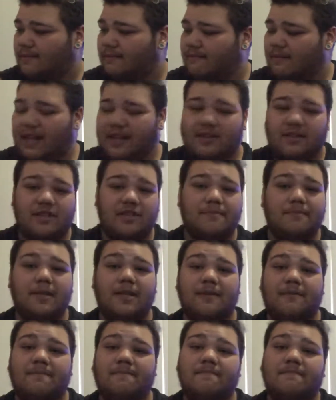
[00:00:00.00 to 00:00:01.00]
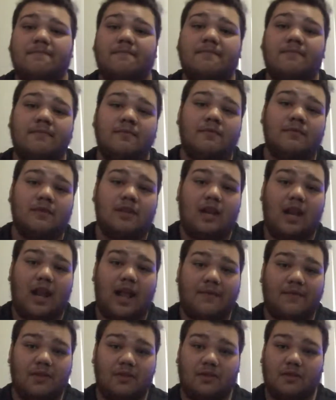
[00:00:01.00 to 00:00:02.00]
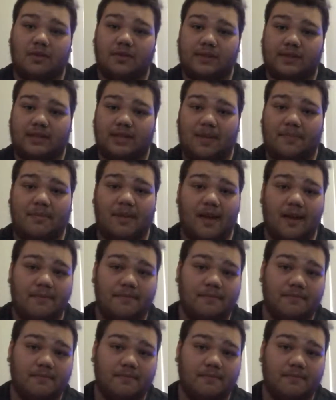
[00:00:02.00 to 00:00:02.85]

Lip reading: that's just me. And I have to learn to accept that.